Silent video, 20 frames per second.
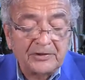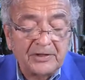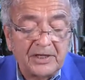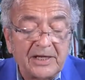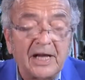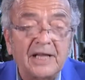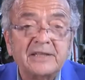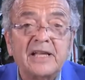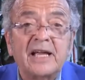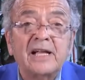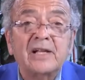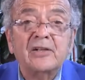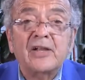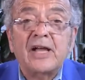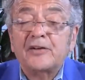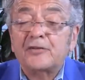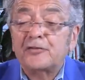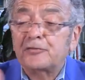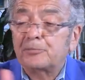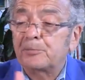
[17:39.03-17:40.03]
They got that
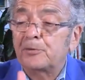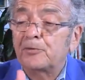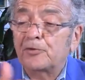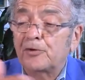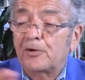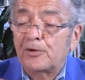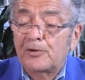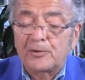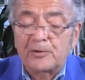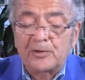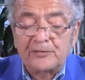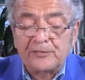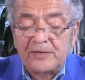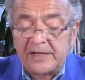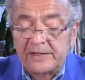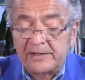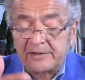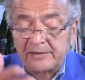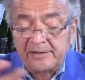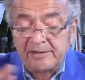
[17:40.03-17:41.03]
Gladys been jerking off
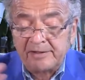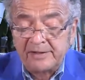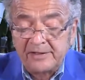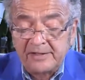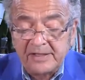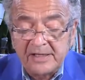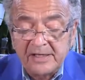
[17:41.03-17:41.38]
out of there.